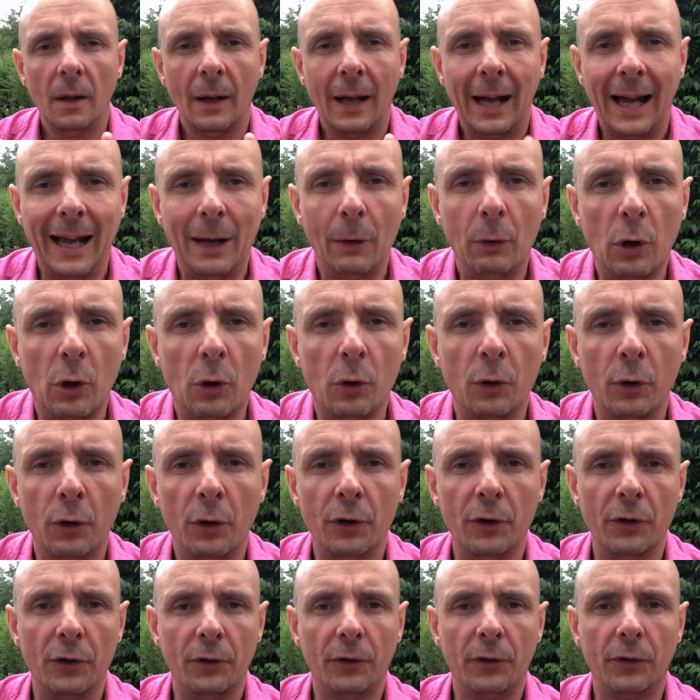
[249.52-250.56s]
How long
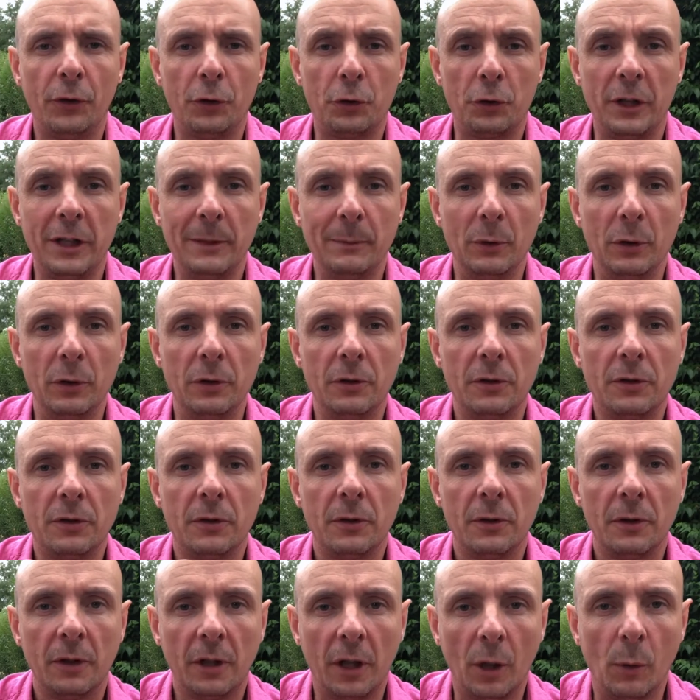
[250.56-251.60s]
does the
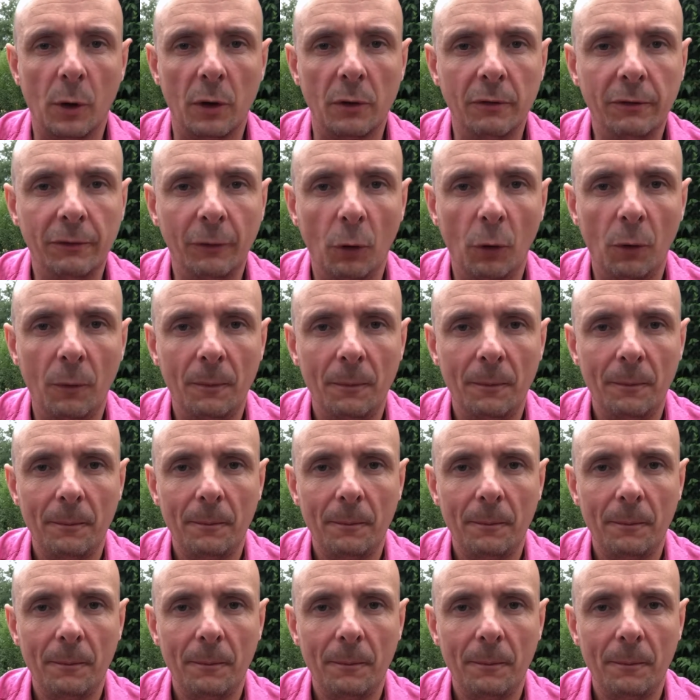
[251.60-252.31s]
treatment go on for?